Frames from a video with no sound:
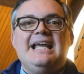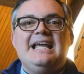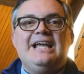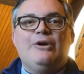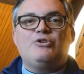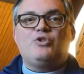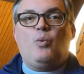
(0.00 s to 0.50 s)

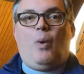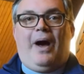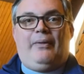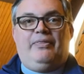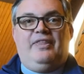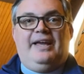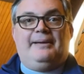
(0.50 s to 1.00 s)
Here's the
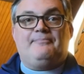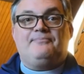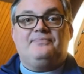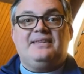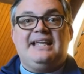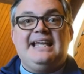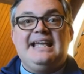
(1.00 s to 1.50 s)
wild thing.
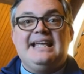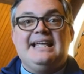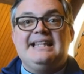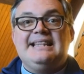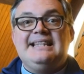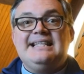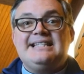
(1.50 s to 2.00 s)

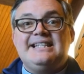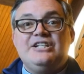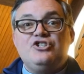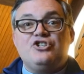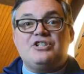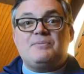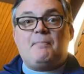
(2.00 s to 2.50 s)
This
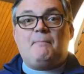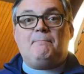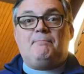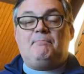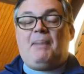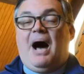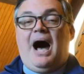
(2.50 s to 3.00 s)
didn't just
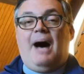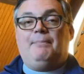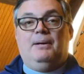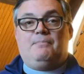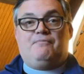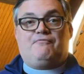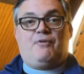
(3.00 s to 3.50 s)
pop
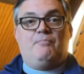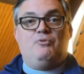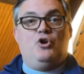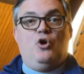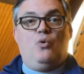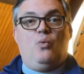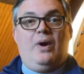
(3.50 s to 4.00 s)
up from
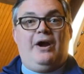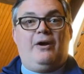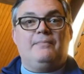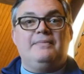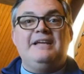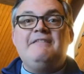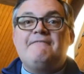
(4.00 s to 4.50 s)
nowhere.
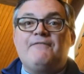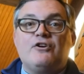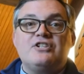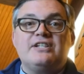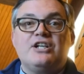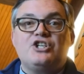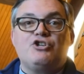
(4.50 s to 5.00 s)
In
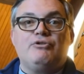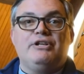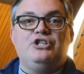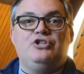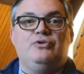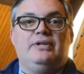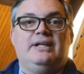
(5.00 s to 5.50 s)
first century
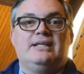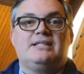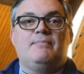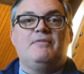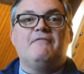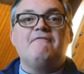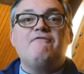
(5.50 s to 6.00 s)

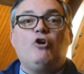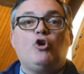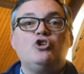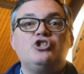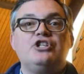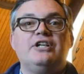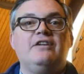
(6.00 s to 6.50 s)
Judaism, the
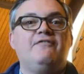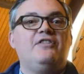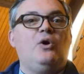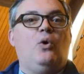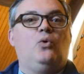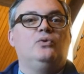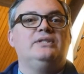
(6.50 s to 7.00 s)
version of
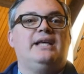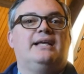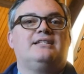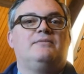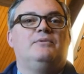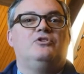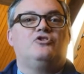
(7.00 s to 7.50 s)
the Old
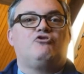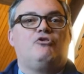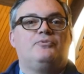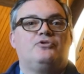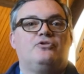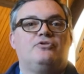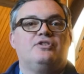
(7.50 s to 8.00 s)
Testament
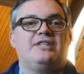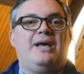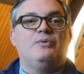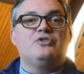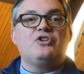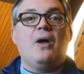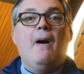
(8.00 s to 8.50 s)
scriptures that
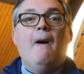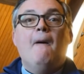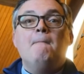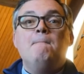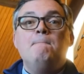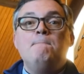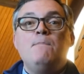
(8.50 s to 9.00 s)
was
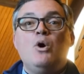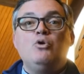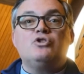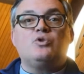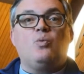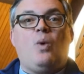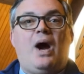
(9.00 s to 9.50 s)

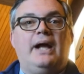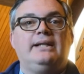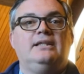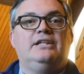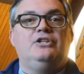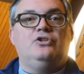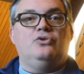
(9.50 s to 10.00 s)
most
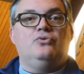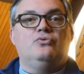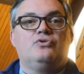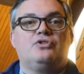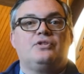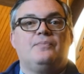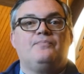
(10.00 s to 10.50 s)
widely
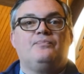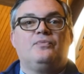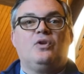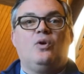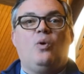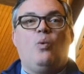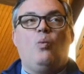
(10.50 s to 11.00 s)
used
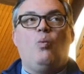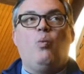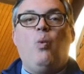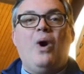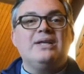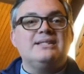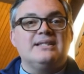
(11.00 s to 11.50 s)

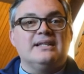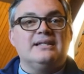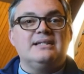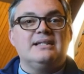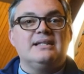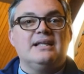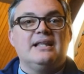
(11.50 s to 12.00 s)

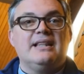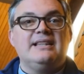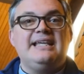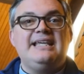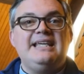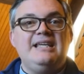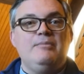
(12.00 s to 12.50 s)
wasn't the
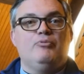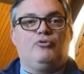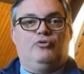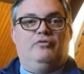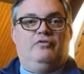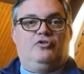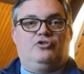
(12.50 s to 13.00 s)

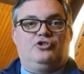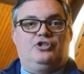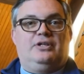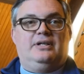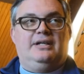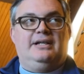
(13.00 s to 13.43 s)
Hebrew version.